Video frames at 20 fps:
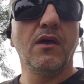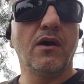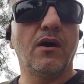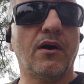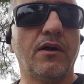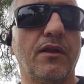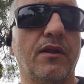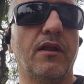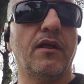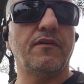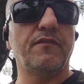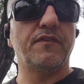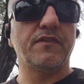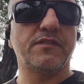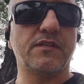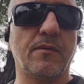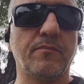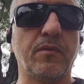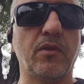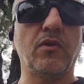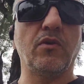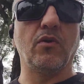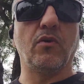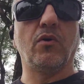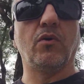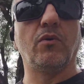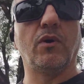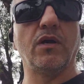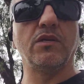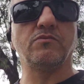I don't know if it's something you
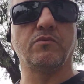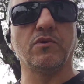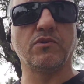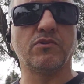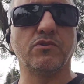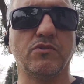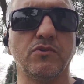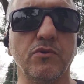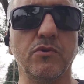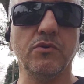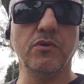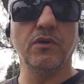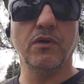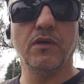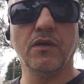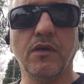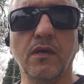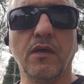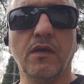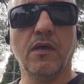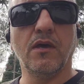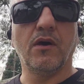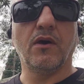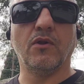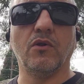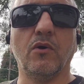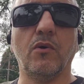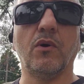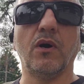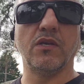always want to do
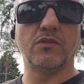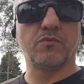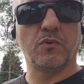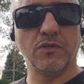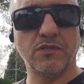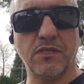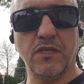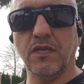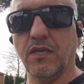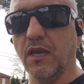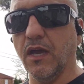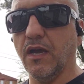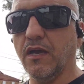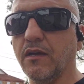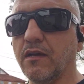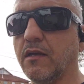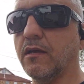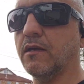and always want to hear.